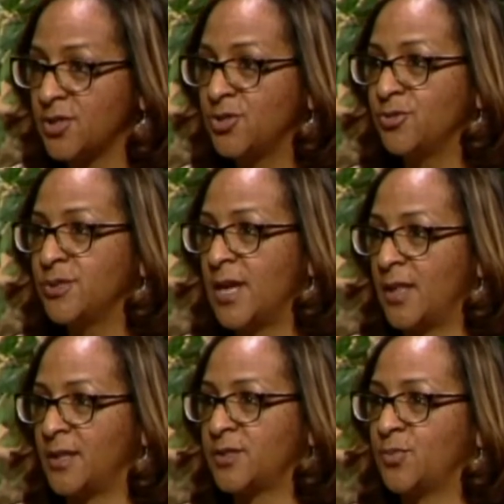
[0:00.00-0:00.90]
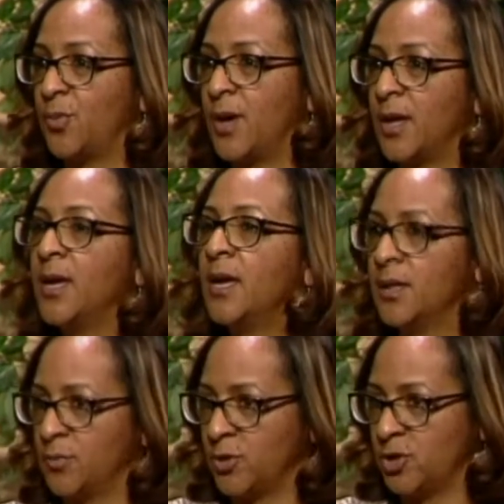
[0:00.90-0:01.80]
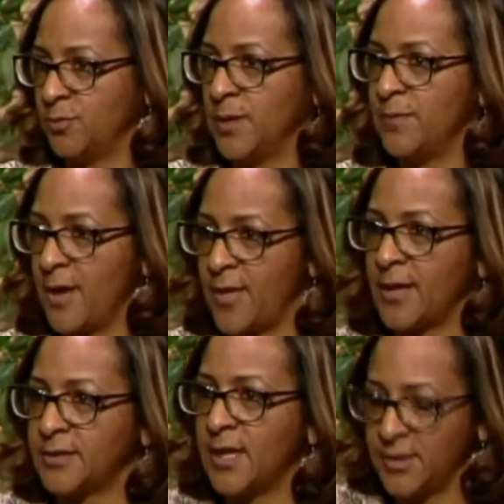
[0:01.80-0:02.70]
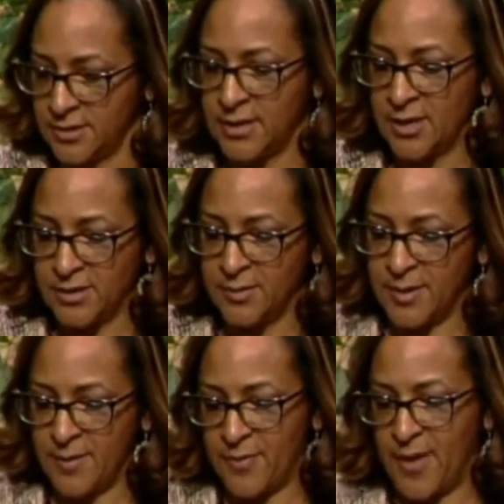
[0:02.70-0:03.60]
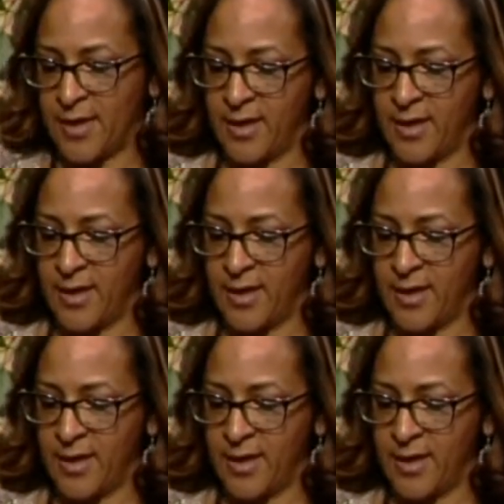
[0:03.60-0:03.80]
Could you tell us what you mean by that? Tell us a little bit about that.